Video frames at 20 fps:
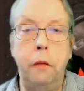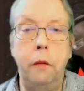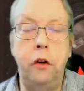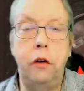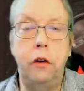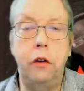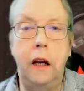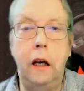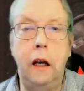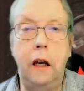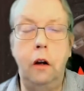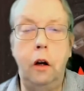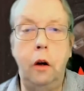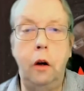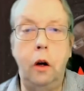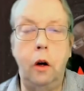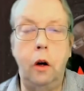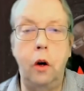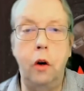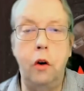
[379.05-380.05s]
The machine
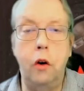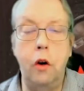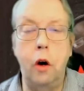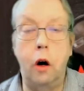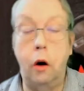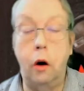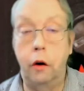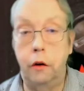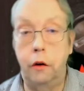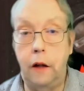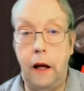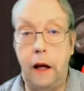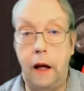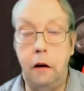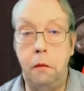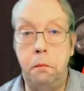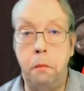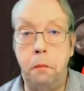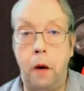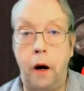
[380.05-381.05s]
could not, on
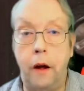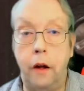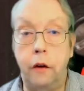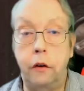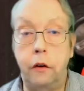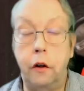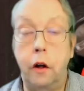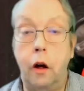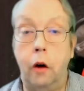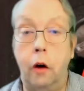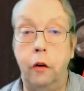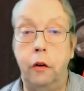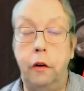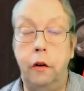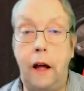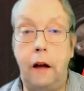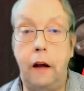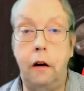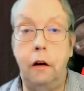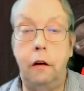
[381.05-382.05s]
standard bias, on
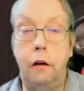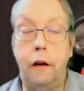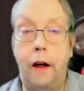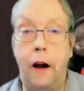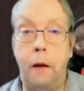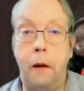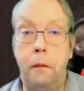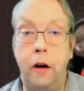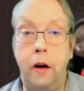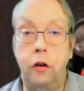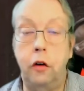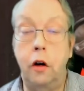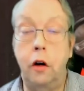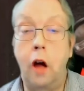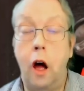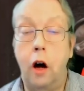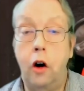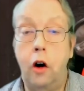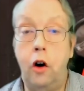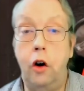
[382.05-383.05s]
standard calibration,
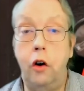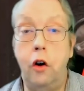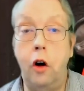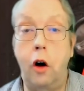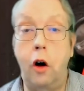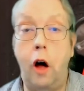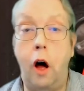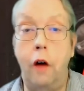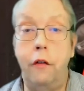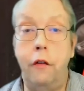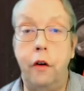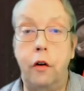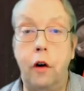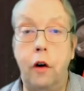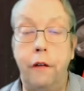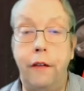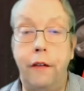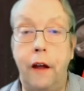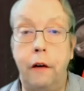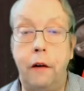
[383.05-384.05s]
could not
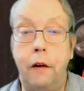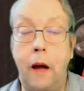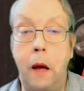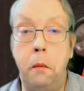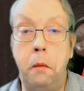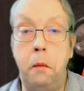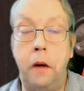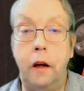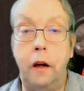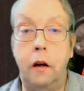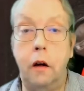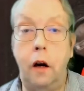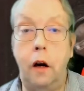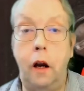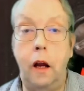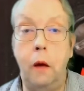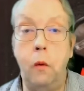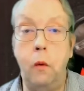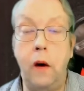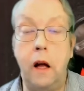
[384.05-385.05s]
overdrive that tape
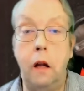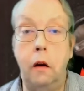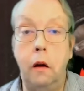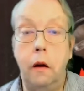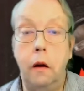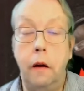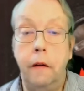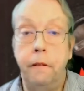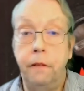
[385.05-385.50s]
particularly well.